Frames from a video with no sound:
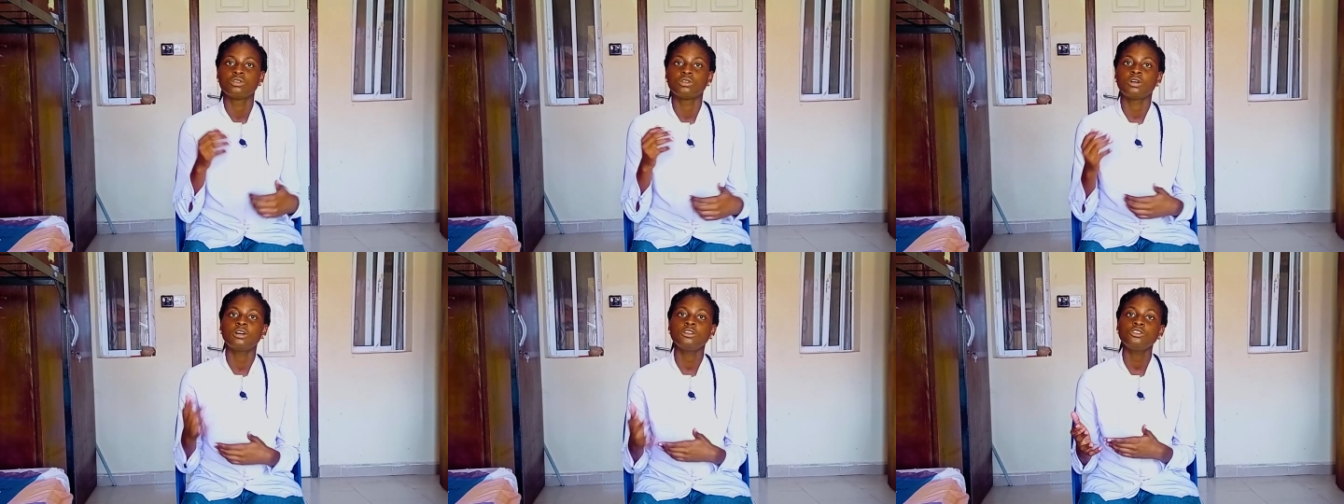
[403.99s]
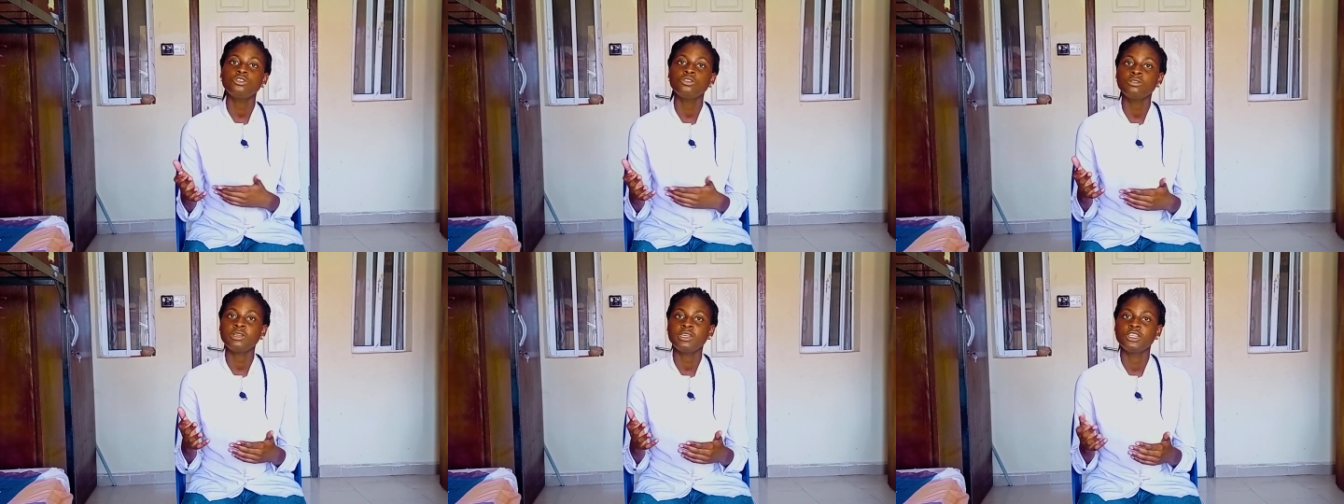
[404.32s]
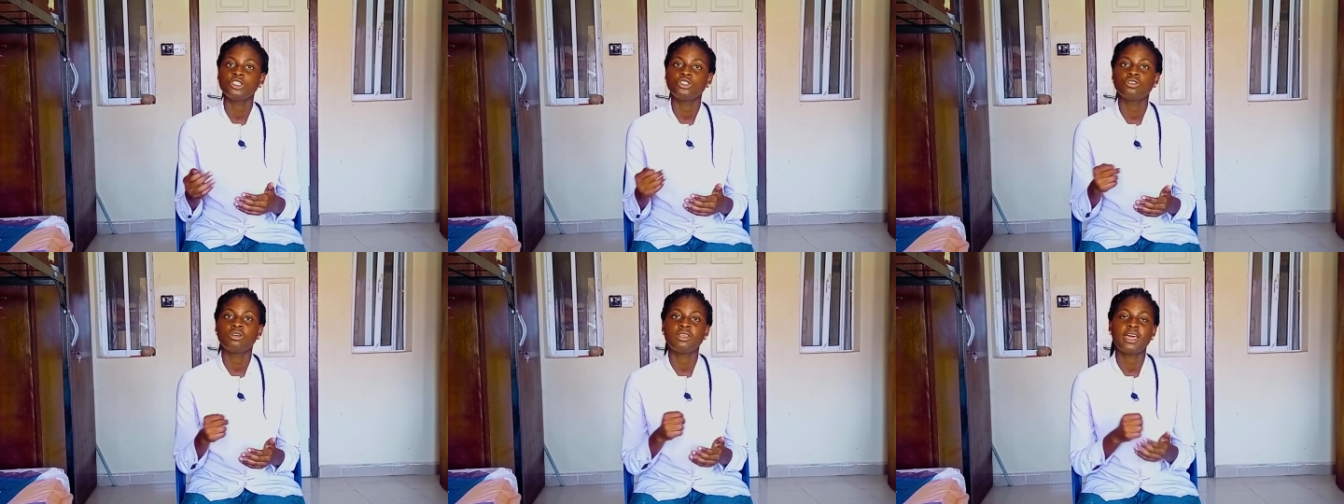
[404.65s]
Also
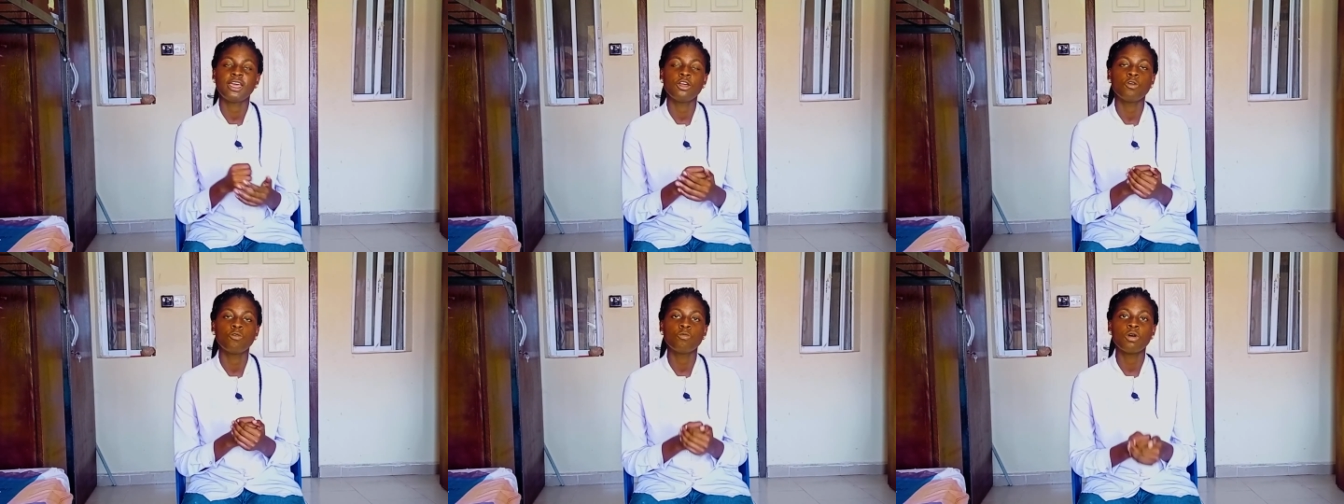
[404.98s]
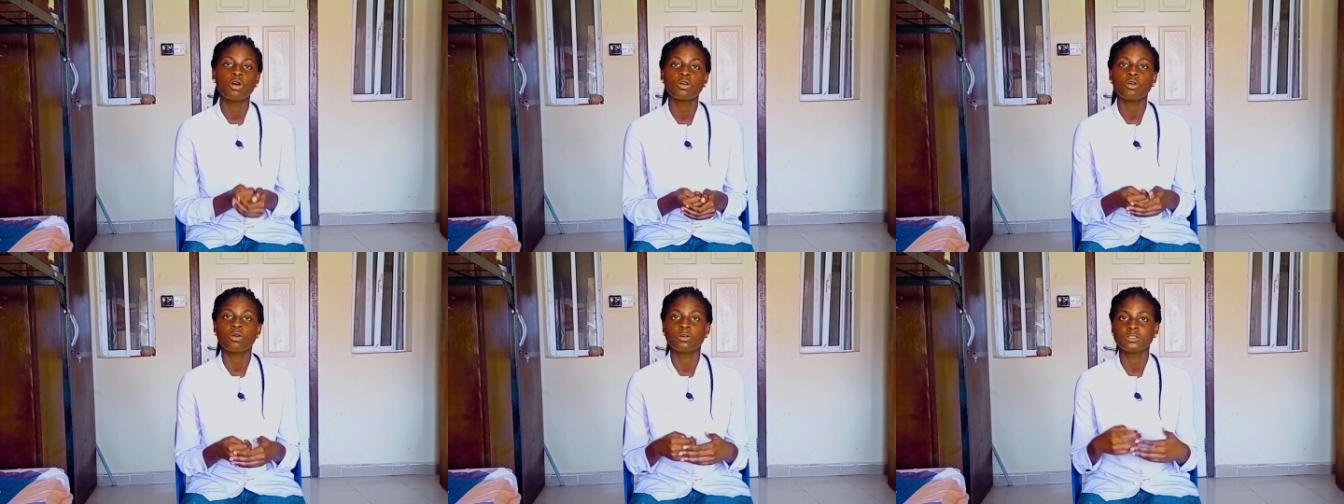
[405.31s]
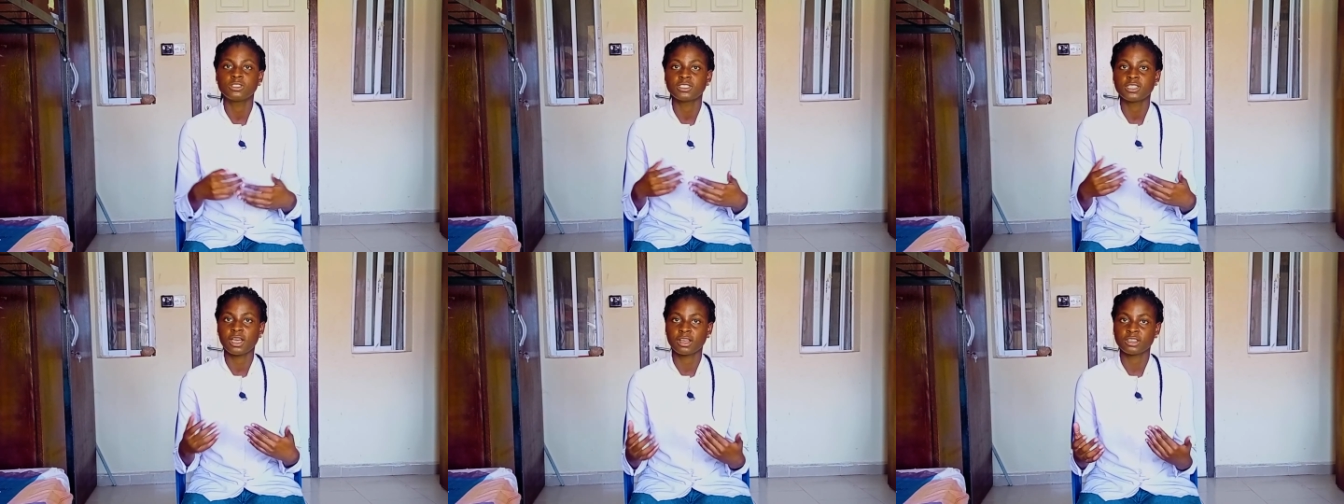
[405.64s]
ensure that your work or
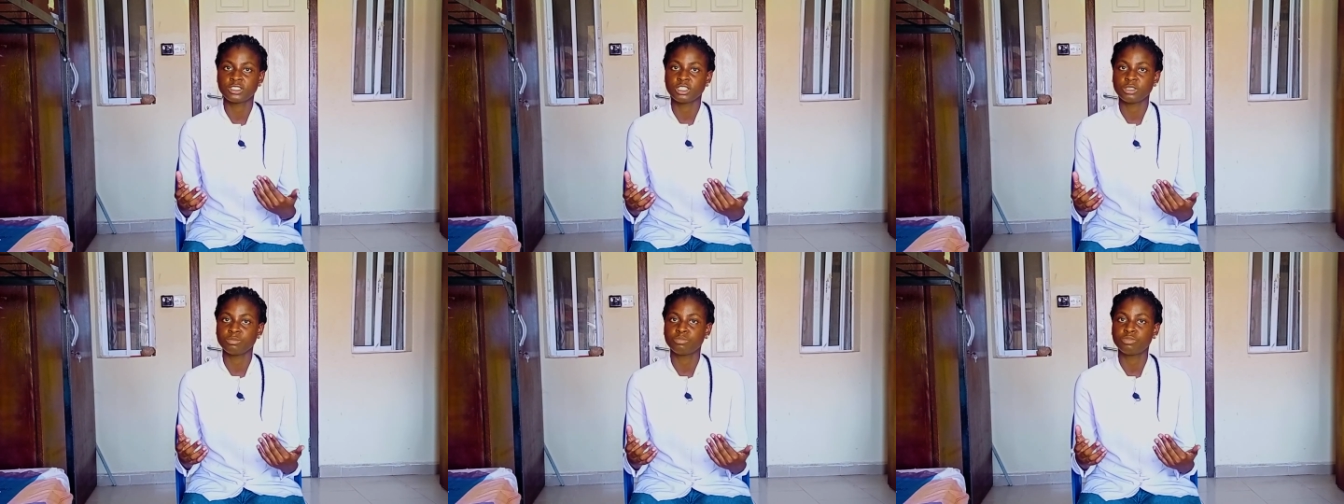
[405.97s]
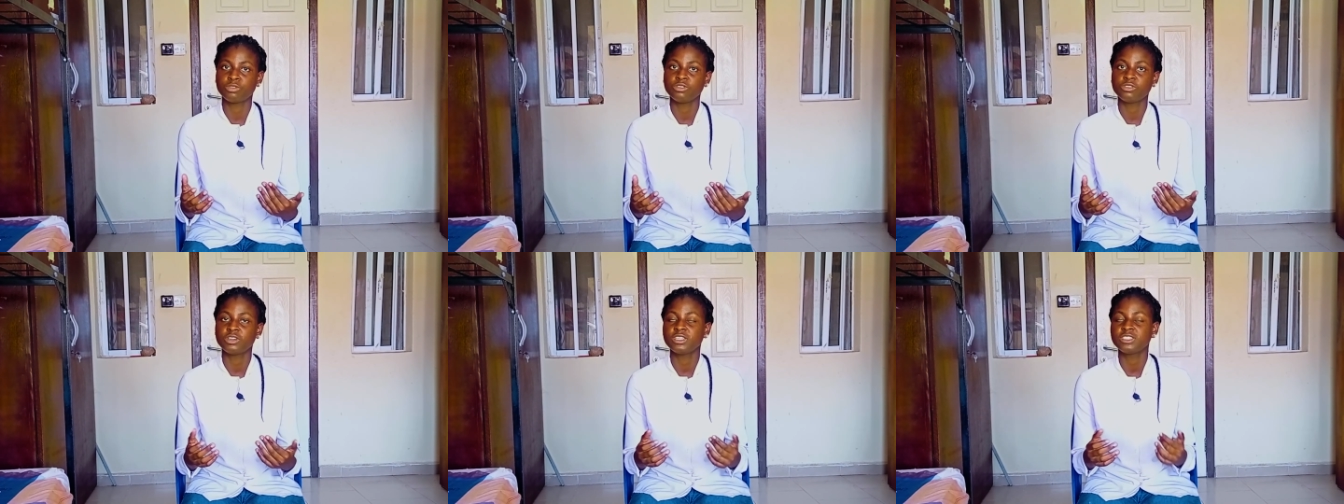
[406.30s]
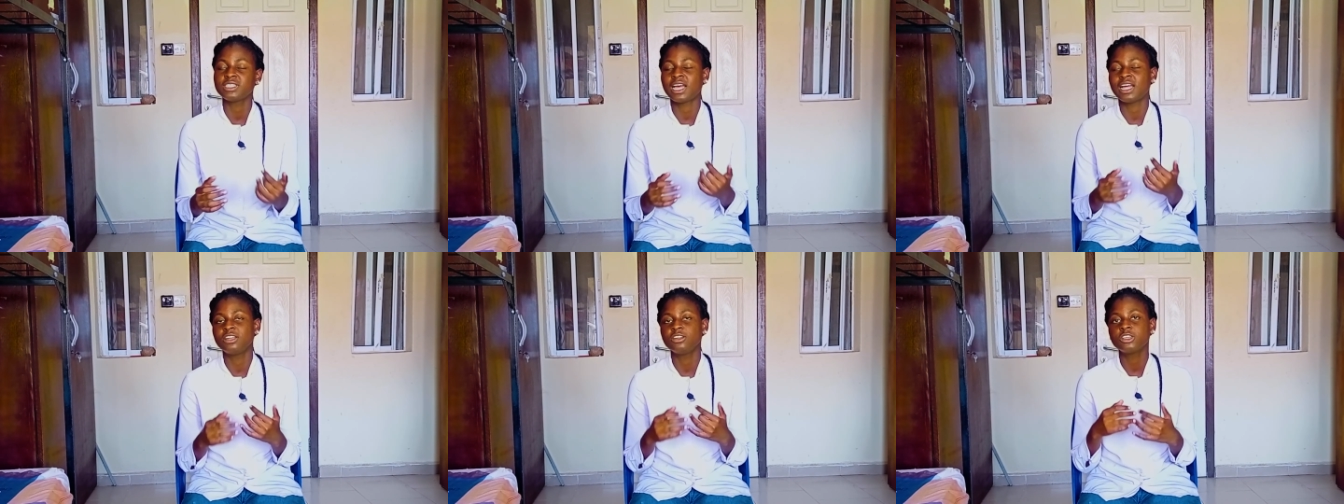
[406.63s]
tasks in progress
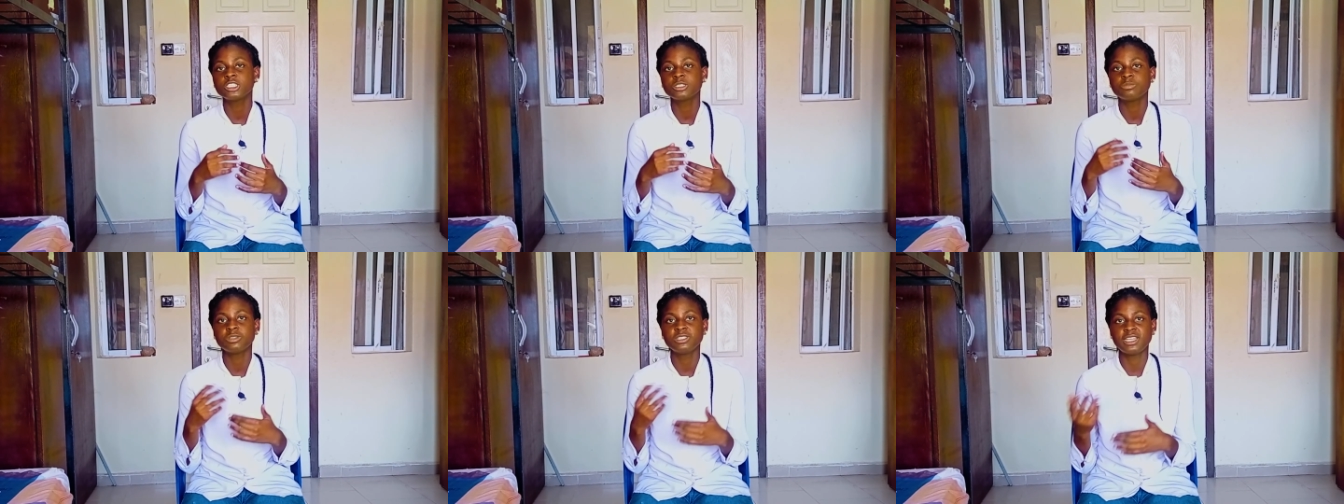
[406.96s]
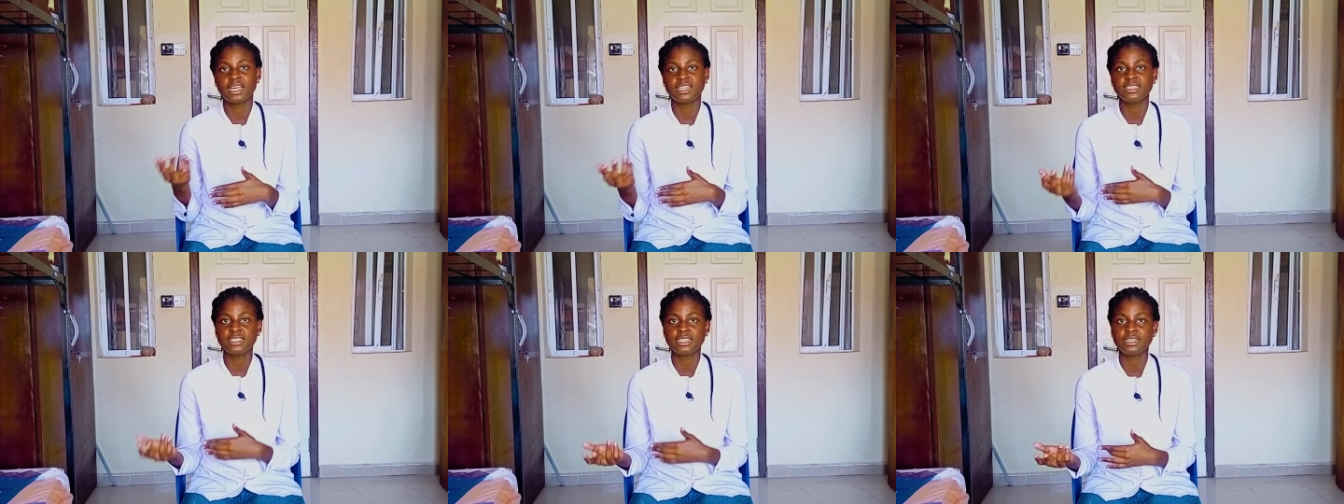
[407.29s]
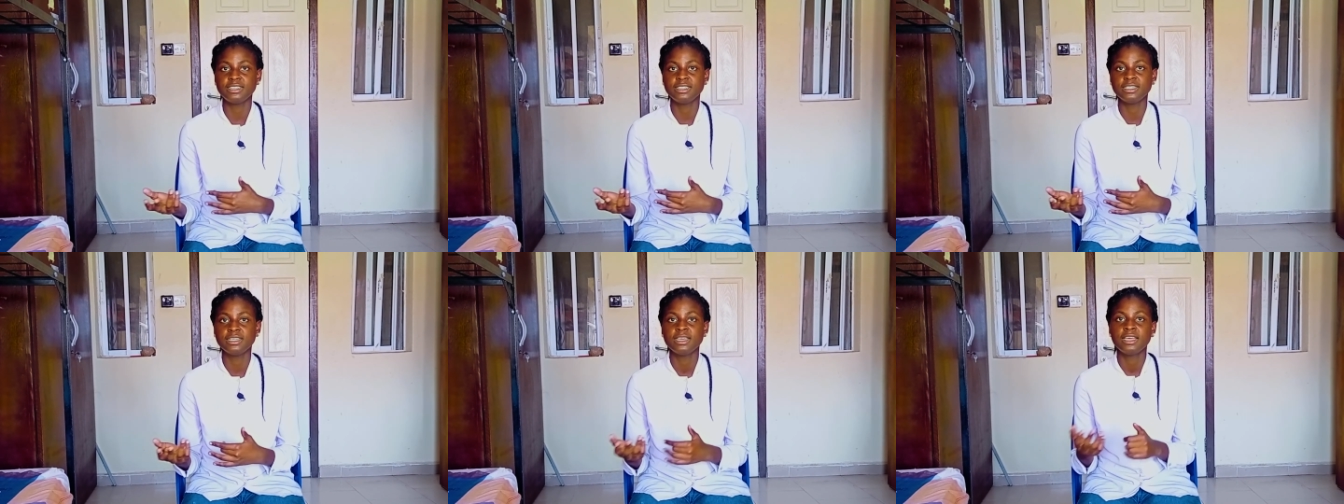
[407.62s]
are not more than
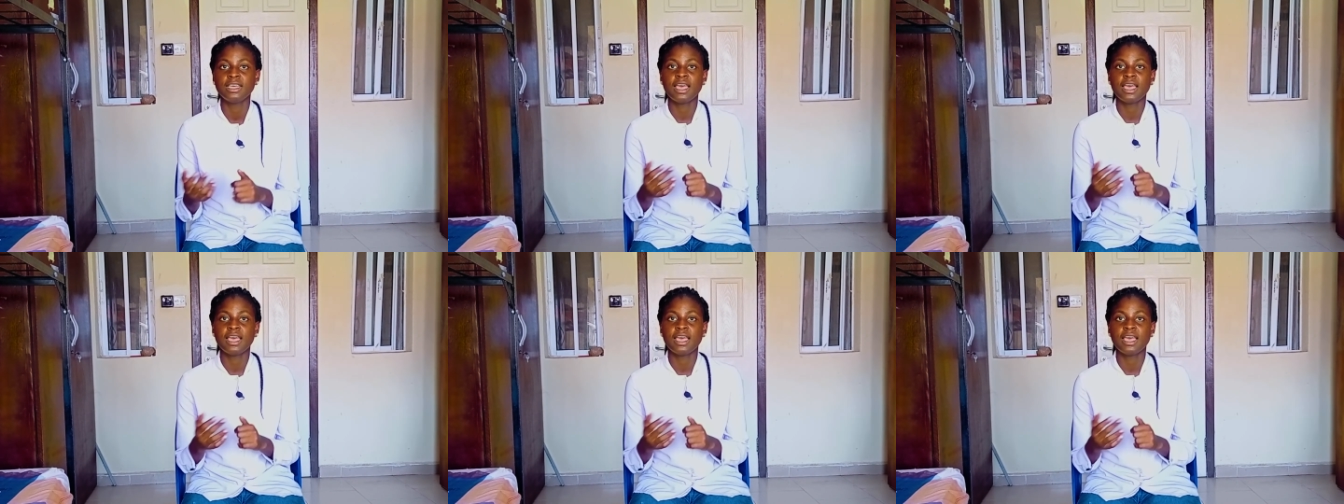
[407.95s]
3,